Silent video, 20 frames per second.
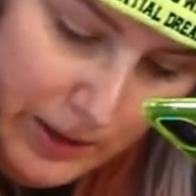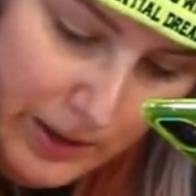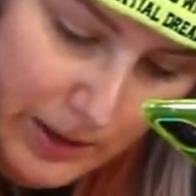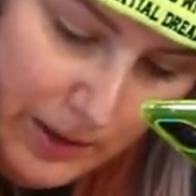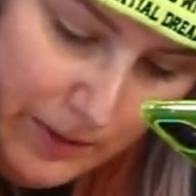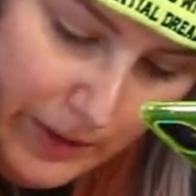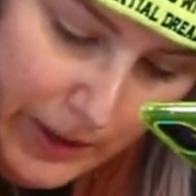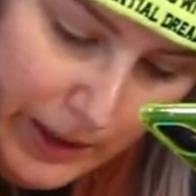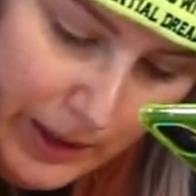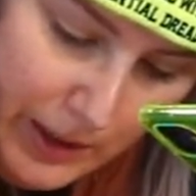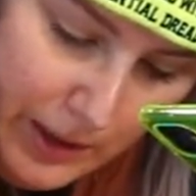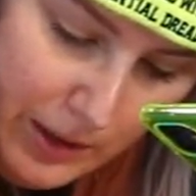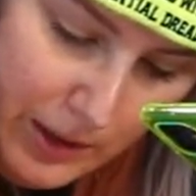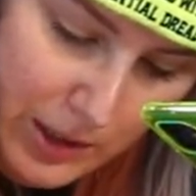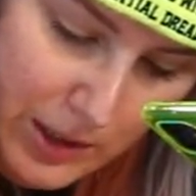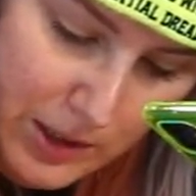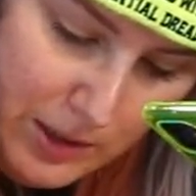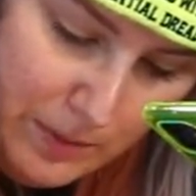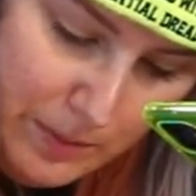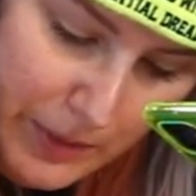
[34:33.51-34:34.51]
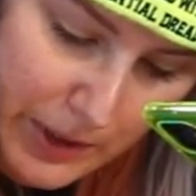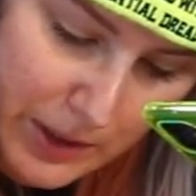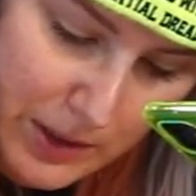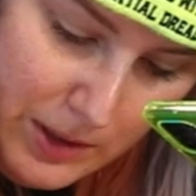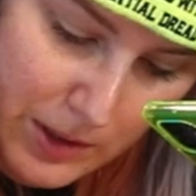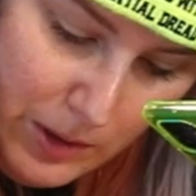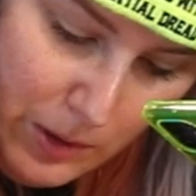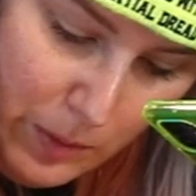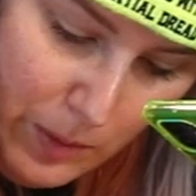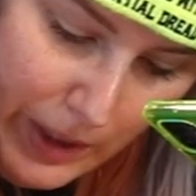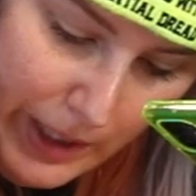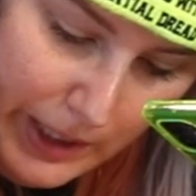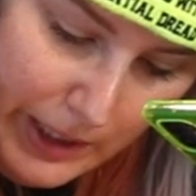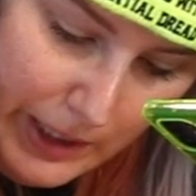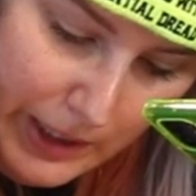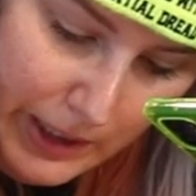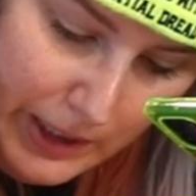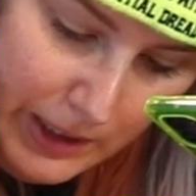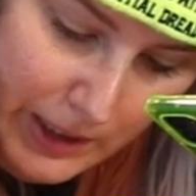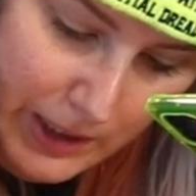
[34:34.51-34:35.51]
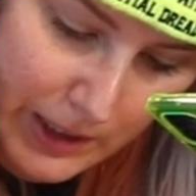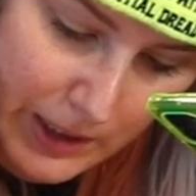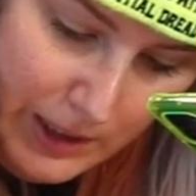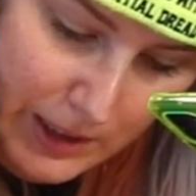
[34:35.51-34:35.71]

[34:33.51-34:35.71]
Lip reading: See if I can just mix the white in.